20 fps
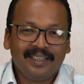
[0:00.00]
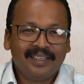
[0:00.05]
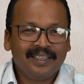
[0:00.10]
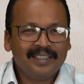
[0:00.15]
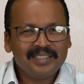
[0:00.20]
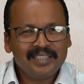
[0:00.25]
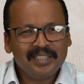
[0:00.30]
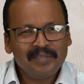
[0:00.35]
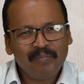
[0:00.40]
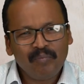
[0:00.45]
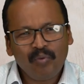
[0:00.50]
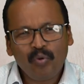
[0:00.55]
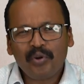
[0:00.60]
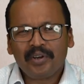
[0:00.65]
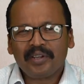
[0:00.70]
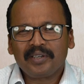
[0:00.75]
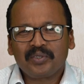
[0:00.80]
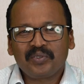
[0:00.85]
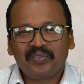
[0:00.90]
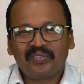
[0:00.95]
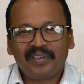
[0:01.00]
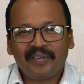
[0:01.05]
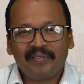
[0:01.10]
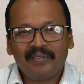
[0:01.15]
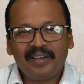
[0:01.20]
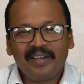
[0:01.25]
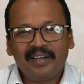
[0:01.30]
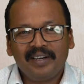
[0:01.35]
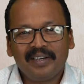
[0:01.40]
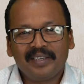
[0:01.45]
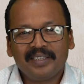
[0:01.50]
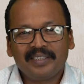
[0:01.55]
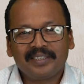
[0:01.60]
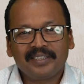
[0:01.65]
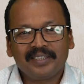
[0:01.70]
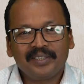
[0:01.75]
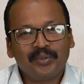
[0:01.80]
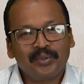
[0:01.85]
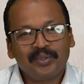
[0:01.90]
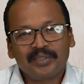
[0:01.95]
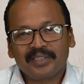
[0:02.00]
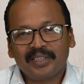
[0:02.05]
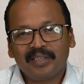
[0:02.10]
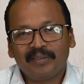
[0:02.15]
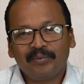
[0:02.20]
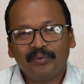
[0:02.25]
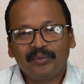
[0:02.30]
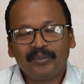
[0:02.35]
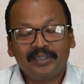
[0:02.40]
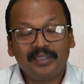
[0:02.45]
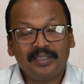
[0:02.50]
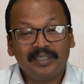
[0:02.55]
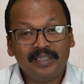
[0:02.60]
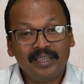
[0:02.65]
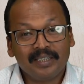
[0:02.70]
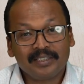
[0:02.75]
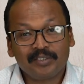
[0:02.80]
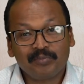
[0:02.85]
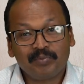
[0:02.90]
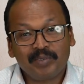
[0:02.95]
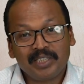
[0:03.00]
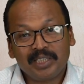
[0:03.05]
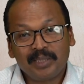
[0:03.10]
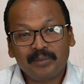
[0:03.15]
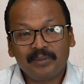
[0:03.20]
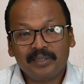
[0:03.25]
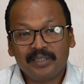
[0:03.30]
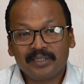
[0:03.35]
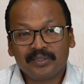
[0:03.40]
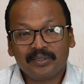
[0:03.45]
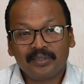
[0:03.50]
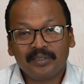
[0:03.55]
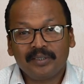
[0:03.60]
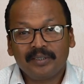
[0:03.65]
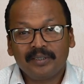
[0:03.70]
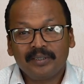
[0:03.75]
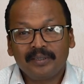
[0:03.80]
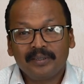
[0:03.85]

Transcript: It is important to familiarize yourself with the specification